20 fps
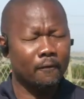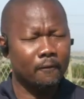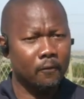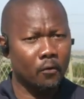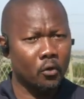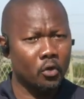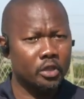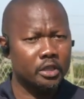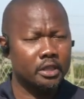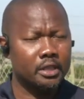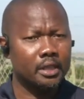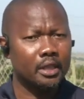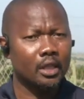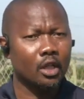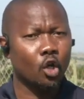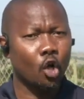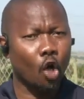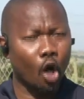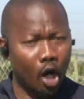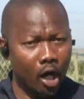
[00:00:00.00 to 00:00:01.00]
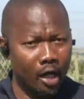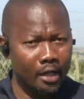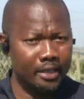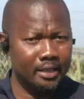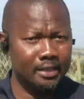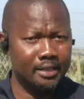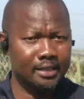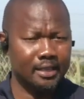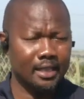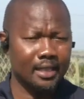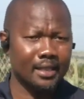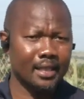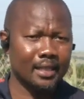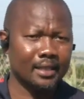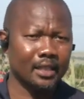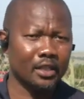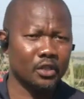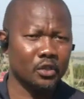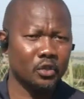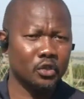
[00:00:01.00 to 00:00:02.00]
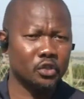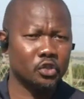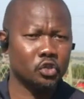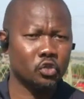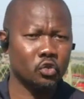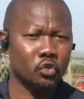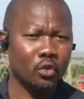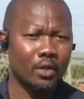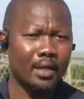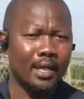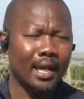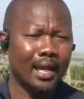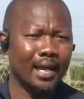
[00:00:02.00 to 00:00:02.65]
food gardens uh, that they used to.